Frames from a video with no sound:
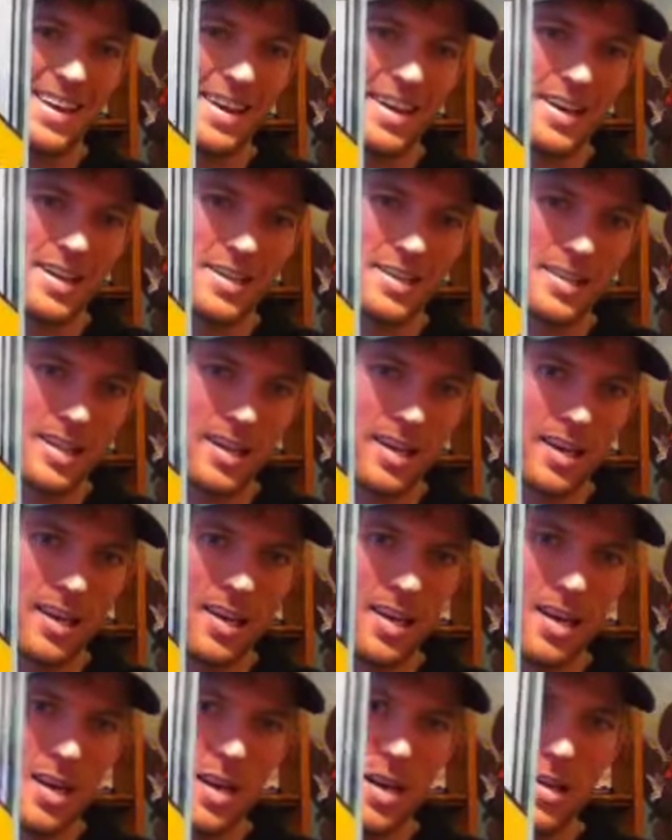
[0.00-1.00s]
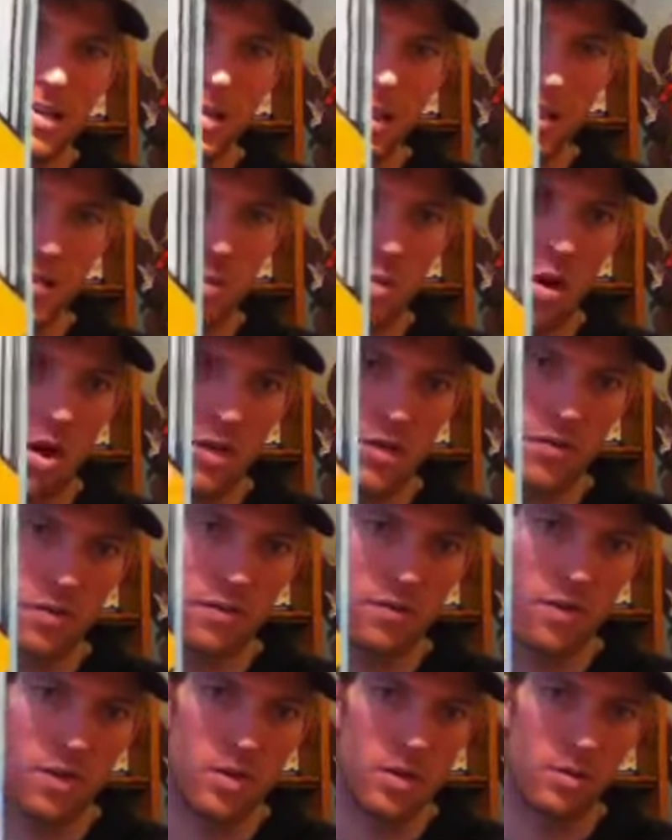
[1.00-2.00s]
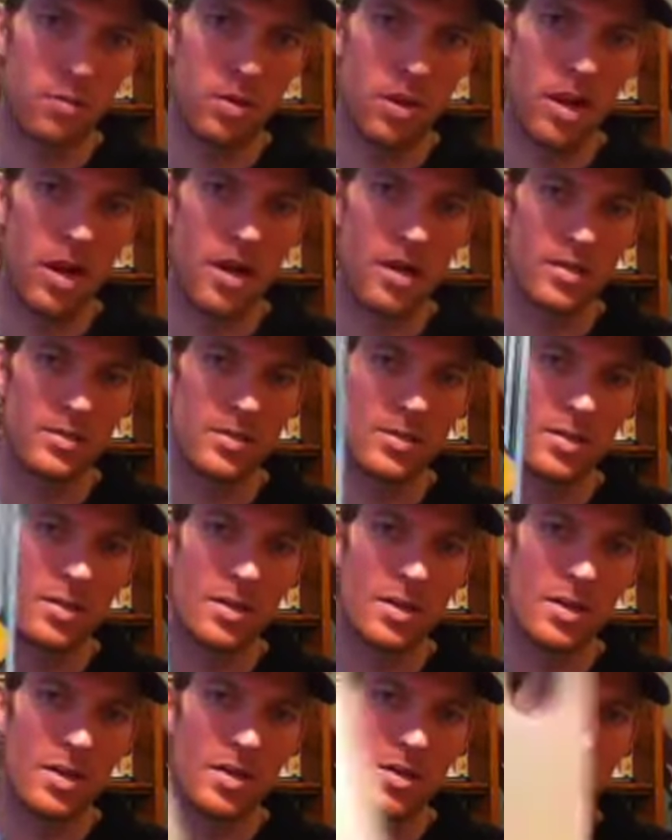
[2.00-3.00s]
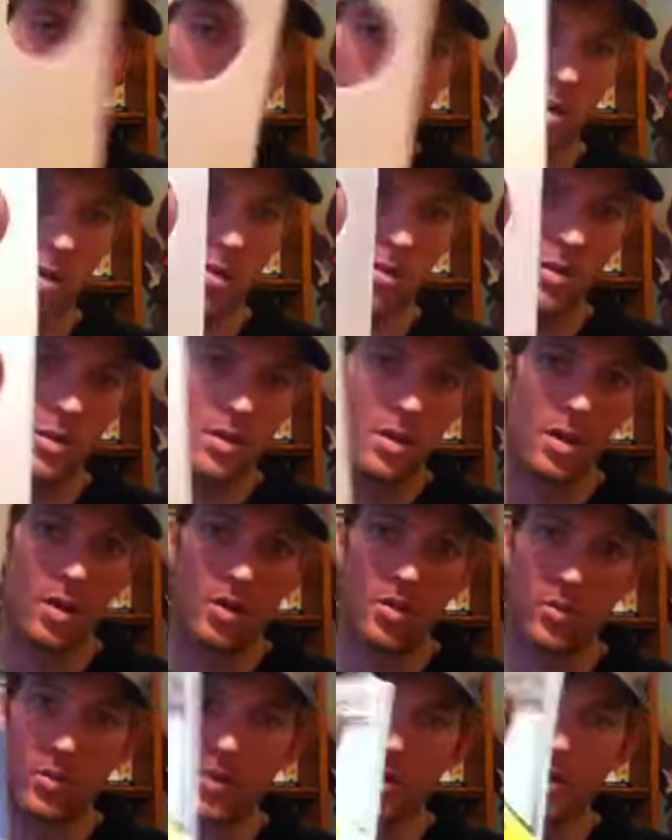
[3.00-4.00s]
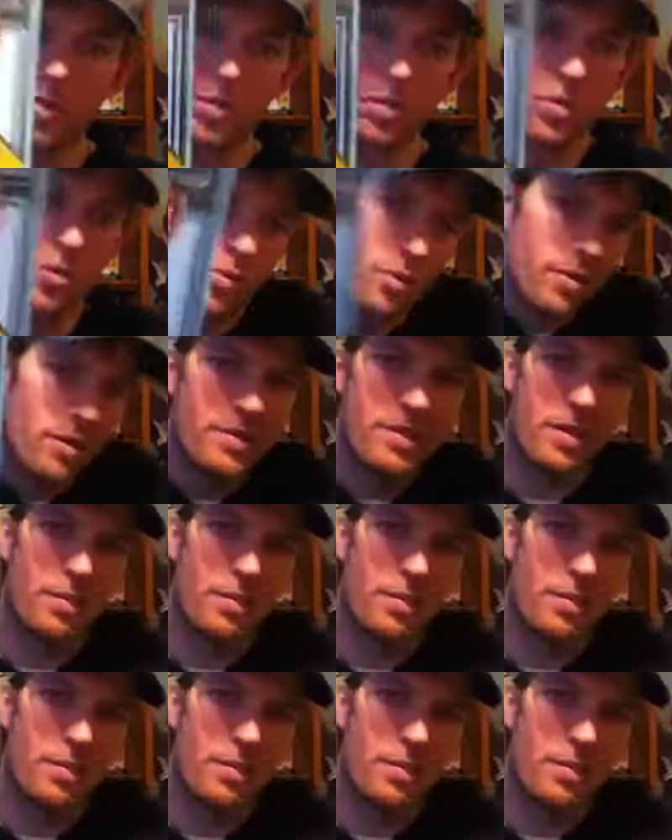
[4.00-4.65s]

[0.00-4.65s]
and it says "Watch for falling blocks." So, really cool, really